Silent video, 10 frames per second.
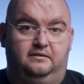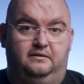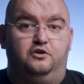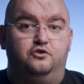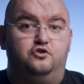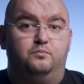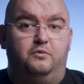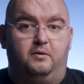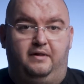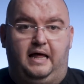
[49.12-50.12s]
The YouTube
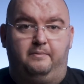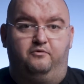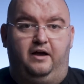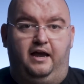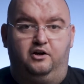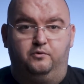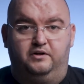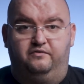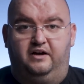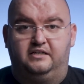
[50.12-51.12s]
mobile app for
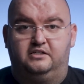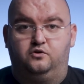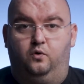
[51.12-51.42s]
Android devices